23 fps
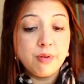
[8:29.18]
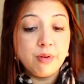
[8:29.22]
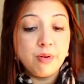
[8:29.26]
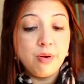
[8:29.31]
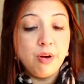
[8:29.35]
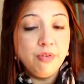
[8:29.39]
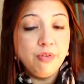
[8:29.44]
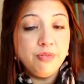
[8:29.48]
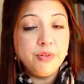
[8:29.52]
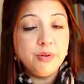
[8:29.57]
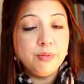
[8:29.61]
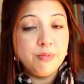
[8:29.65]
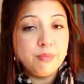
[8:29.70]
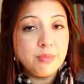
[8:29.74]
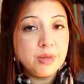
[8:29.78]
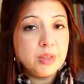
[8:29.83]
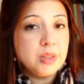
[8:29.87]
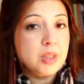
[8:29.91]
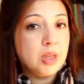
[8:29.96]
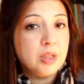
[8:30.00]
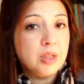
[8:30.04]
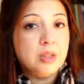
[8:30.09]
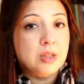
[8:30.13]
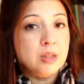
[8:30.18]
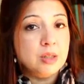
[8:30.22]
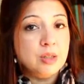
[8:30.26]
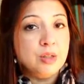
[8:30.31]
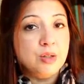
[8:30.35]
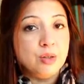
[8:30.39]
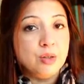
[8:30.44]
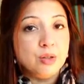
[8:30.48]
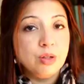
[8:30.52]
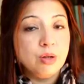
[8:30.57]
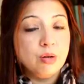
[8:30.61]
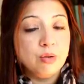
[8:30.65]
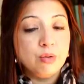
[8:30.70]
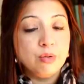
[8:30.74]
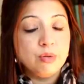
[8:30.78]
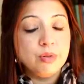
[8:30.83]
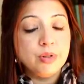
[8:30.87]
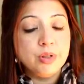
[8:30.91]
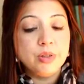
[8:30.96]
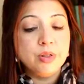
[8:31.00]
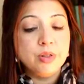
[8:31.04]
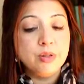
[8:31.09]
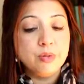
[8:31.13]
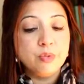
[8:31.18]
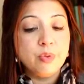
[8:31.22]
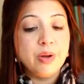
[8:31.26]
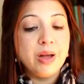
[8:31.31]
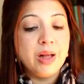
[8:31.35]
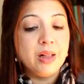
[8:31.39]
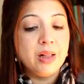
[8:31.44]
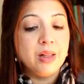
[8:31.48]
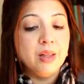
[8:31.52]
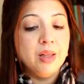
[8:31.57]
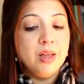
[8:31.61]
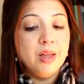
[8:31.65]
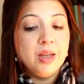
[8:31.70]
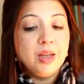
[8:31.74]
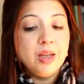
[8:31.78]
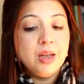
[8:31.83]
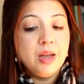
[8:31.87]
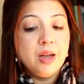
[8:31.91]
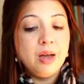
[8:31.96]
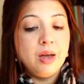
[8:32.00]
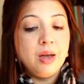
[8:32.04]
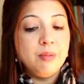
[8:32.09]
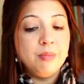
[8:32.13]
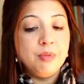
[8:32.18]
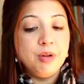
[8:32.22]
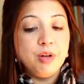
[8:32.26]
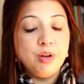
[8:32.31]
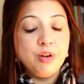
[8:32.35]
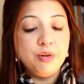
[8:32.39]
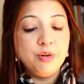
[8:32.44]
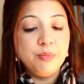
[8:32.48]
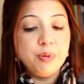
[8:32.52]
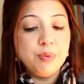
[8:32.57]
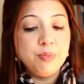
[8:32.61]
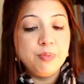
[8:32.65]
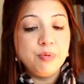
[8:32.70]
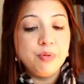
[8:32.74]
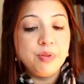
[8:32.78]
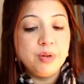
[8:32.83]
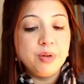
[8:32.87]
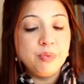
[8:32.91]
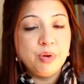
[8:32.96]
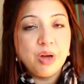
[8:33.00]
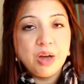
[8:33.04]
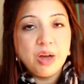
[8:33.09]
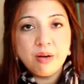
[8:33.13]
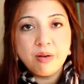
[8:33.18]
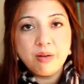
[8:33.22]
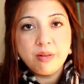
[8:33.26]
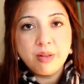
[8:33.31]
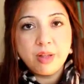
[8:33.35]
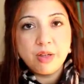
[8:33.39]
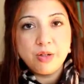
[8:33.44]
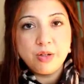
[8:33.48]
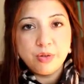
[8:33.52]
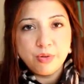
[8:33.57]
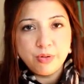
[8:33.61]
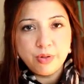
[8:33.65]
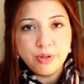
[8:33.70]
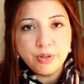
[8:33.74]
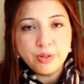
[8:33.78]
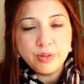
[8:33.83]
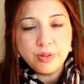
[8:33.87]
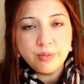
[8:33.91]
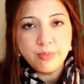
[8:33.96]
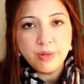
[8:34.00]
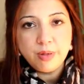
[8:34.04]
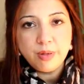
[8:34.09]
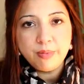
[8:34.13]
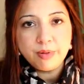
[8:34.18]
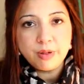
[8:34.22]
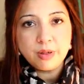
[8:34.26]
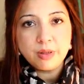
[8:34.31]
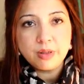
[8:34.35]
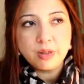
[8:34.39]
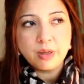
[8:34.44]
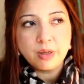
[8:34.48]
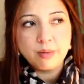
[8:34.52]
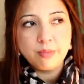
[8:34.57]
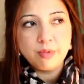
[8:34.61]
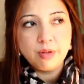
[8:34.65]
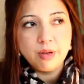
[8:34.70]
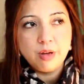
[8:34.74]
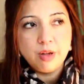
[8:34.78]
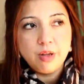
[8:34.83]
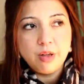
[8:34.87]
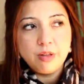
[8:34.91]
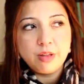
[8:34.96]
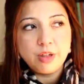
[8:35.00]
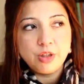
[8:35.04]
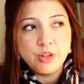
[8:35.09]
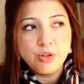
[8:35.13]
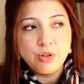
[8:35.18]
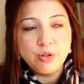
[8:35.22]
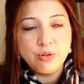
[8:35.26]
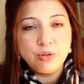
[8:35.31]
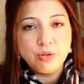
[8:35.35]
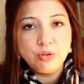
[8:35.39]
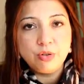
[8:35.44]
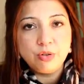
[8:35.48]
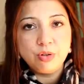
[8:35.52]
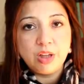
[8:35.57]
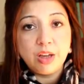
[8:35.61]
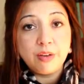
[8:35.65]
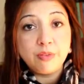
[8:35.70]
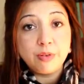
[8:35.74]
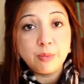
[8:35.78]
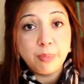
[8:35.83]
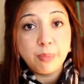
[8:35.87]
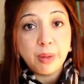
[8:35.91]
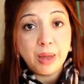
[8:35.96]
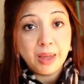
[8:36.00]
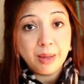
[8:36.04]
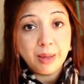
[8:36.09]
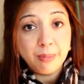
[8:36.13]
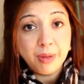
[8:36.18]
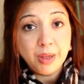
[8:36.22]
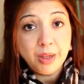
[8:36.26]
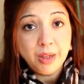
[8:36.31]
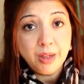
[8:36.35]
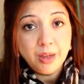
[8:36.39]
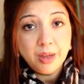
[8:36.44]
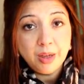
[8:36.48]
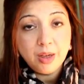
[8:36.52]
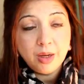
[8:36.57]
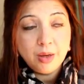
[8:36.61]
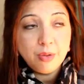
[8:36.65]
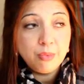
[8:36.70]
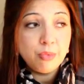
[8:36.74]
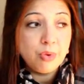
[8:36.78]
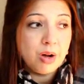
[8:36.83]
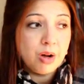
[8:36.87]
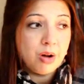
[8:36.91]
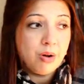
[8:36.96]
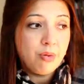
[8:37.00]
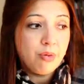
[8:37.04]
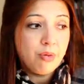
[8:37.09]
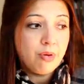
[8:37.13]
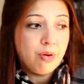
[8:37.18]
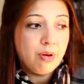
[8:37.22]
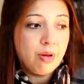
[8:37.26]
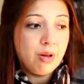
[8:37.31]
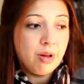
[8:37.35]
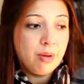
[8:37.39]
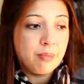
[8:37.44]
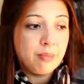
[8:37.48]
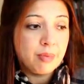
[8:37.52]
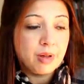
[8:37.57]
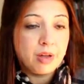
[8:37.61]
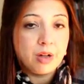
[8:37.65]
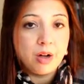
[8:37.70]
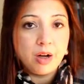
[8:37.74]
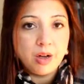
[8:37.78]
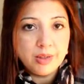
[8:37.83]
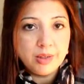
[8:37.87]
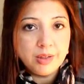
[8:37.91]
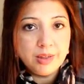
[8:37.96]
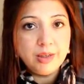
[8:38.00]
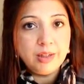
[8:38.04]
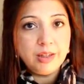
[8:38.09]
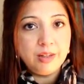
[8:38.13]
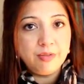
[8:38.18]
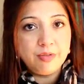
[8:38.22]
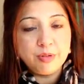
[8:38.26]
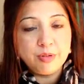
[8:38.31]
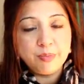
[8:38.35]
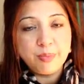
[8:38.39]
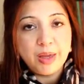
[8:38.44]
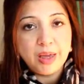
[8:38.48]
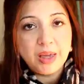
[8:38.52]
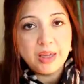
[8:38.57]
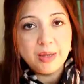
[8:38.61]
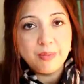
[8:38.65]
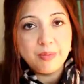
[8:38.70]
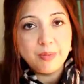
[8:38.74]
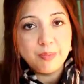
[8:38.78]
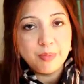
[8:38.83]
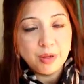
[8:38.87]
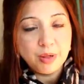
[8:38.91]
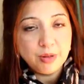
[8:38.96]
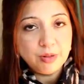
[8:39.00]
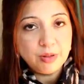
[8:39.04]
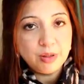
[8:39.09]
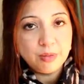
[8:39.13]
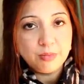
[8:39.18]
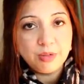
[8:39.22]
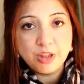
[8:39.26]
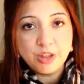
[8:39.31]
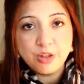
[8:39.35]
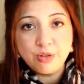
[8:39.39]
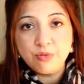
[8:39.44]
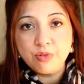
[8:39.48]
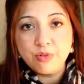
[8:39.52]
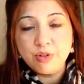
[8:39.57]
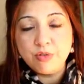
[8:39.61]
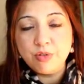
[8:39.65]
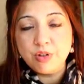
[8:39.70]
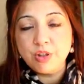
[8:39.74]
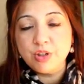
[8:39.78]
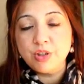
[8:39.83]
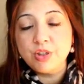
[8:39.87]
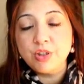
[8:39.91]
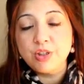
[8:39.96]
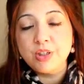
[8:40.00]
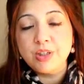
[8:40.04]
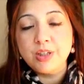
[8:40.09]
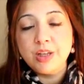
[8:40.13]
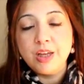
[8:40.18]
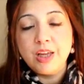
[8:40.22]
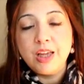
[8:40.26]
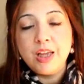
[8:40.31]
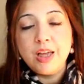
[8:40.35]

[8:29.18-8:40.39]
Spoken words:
often misunderstood clauses as well. A lot of people think, well, how can they do this to me, because they should surely have to pay me. Well, garden leave is paid, but post-termination restrictions